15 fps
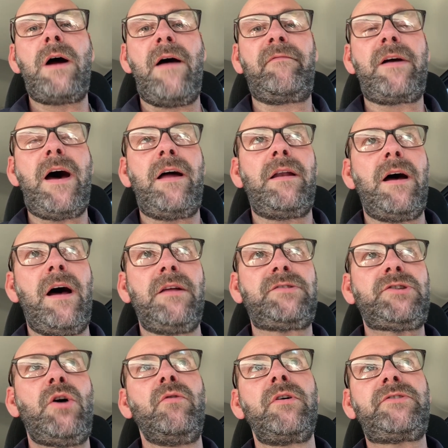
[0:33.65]
I
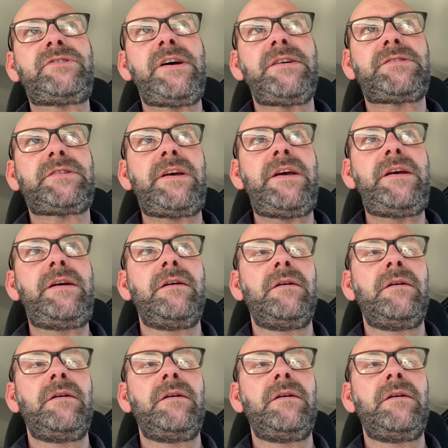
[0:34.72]
sold a jet ski